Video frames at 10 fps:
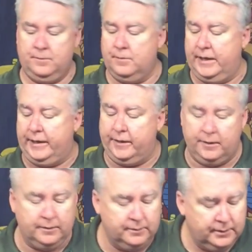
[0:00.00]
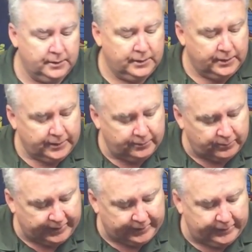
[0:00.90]
right here and
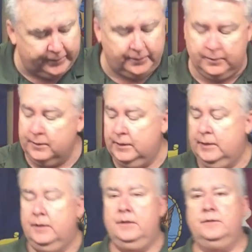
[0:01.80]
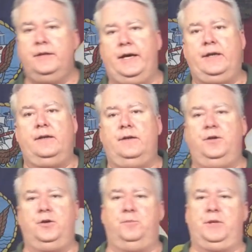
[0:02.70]
right here that
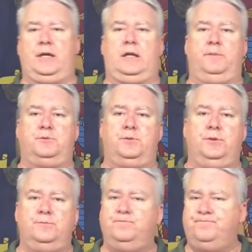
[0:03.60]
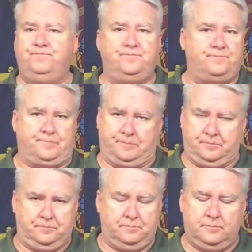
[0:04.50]
you can put the clips through.
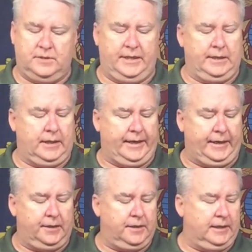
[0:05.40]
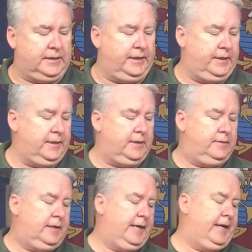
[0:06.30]
Didn't like it. Got the
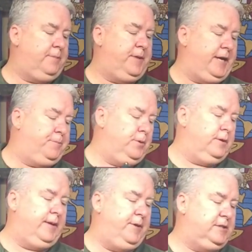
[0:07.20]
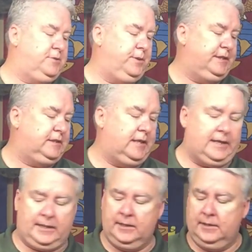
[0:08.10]
I had a Magpul MS3
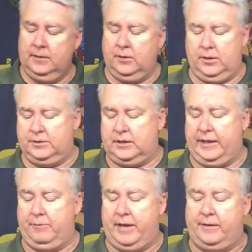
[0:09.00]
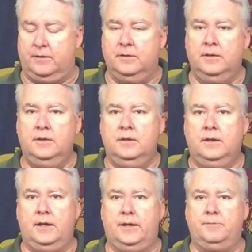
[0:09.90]
stock, or sling rather,
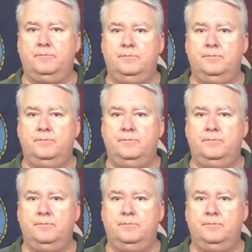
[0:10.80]
that